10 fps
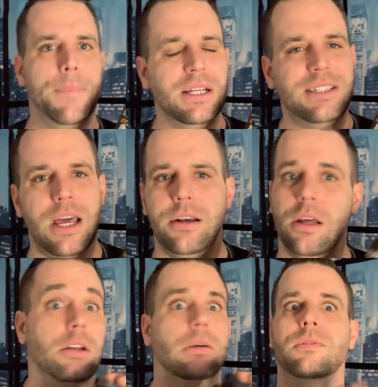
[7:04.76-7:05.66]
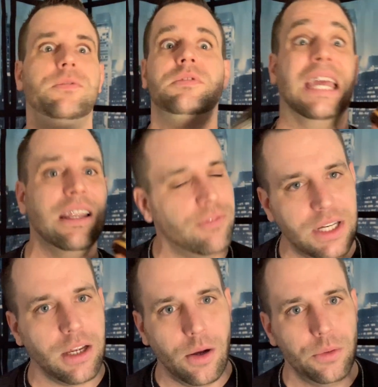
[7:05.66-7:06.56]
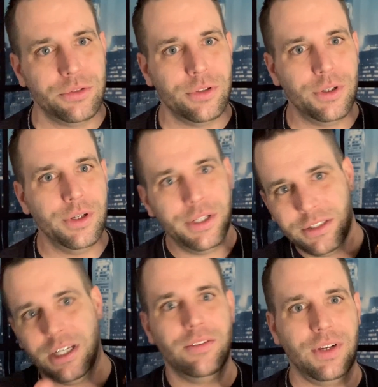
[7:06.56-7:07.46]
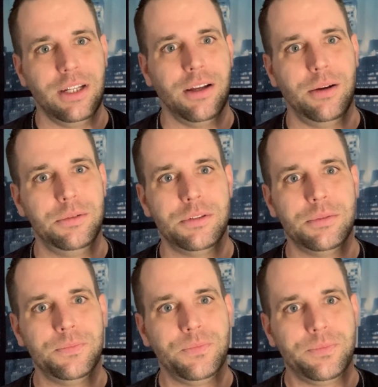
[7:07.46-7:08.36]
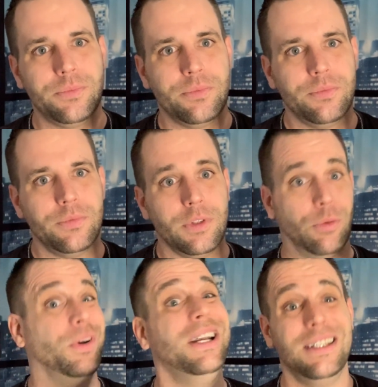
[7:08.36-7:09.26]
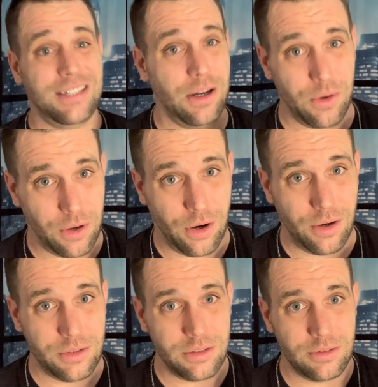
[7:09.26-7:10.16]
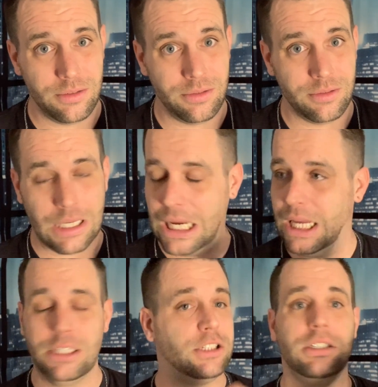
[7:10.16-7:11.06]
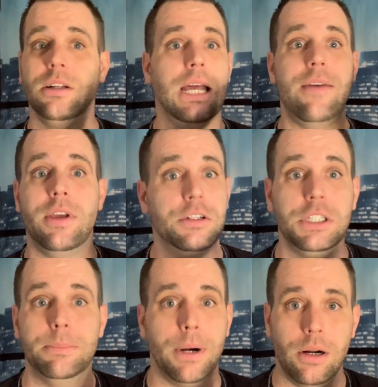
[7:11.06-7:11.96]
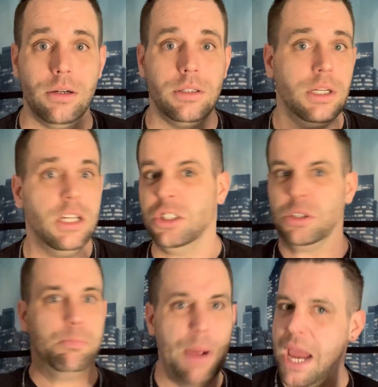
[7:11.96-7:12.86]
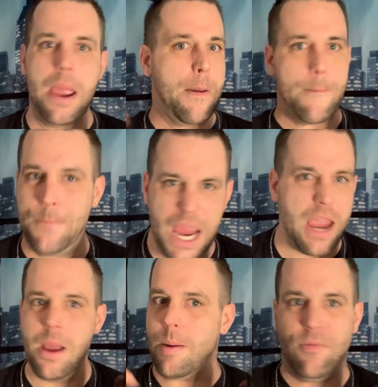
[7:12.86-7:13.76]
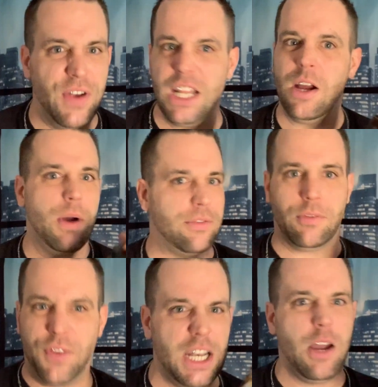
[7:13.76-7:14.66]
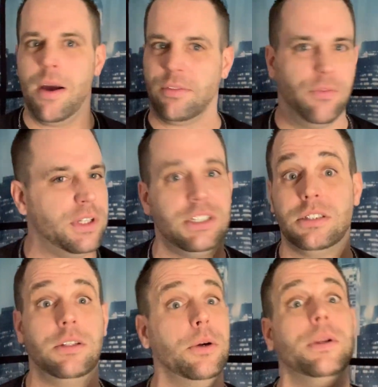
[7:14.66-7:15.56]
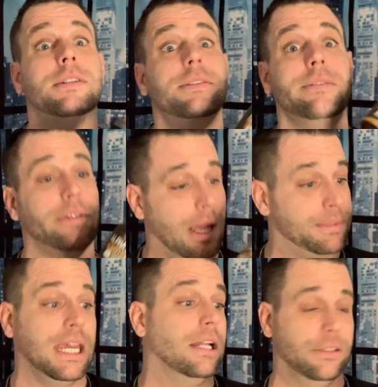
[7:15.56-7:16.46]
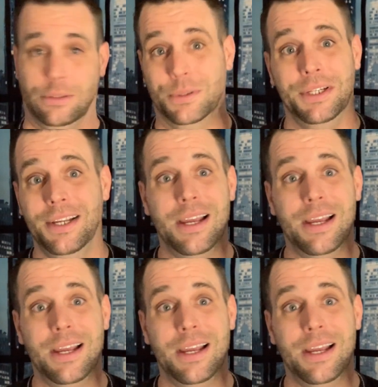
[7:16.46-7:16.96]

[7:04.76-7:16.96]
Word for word: bust out another 10 videos, 10 videos, reading tarot cards, and still have energy to burn. Just bam, bam, video after video after, just dude, it's, I'm telling you.